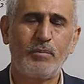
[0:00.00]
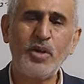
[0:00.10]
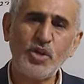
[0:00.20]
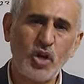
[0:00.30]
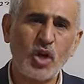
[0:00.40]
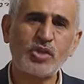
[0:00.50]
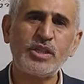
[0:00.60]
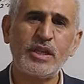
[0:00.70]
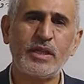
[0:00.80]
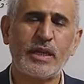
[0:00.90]
Means
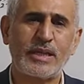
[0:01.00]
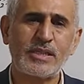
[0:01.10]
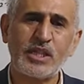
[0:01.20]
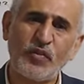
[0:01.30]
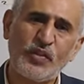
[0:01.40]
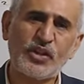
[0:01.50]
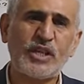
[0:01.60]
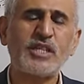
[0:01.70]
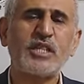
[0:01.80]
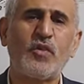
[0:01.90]
oxygen gas,
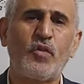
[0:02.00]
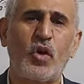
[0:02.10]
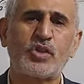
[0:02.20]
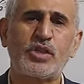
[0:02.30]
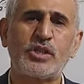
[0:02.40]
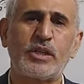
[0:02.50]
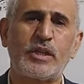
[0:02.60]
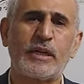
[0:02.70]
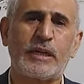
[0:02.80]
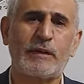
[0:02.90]
deficiency of oxygen
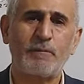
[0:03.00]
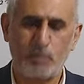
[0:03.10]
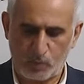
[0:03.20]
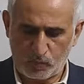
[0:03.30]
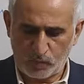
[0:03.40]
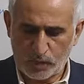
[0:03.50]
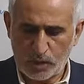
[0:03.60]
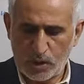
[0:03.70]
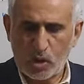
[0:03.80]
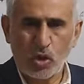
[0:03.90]
again.
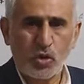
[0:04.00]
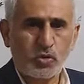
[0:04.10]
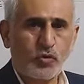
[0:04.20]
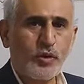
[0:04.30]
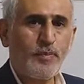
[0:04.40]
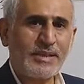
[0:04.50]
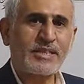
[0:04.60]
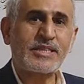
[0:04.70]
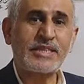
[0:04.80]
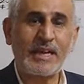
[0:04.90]
So we
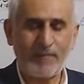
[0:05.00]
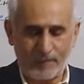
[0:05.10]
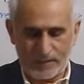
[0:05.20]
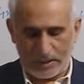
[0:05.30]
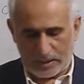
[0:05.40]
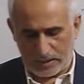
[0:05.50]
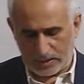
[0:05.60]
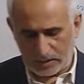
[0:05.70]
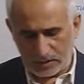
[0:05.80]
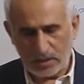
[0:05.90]
must save the
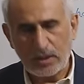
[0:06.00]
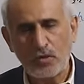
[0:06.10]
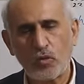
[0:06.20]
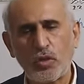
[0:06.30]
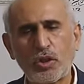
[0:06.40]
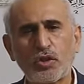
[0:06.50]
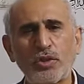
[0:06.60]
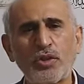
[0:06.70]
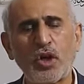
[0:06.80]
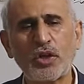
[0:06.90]
earth. We
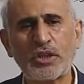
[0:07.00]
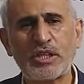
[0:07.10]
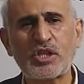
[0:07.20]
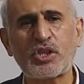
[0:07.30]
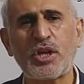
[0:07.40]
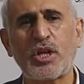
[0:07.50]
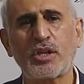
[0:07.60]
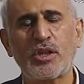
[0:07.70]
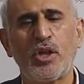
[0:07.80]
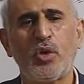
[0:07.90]
should not
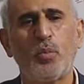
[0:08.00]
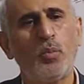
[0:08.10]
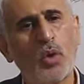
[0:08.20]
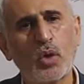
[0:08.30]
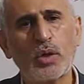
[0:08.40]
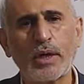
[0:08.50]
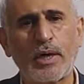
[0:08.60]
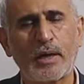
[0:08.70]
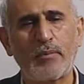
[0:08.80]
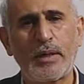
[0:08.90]
discharge more
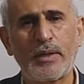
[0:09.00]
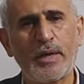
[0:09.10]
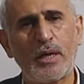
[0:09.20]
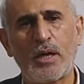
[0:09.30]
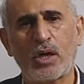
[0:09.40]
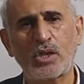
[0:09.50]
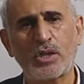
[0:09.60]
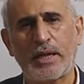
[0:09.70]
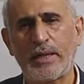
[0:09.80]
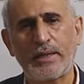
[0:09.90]
carbon
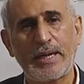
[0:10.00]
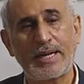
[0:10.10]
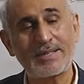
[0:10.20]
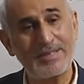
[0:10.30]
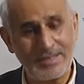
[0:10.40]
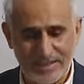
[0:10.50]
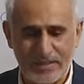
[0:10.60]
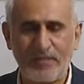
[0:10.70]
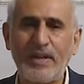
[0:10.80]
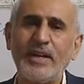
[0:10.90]
dioxide gas. This
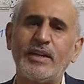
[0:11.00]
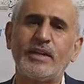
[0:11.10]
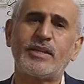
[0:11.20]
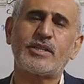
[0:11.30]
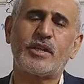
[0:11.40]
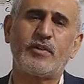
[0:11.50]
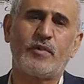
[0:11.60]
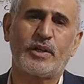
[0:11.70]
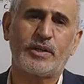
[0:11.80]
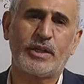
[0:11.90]
is a one
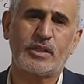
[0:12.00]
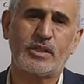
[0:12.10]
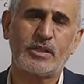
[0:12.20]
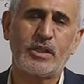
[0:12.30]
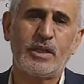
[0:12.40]
disadvantage.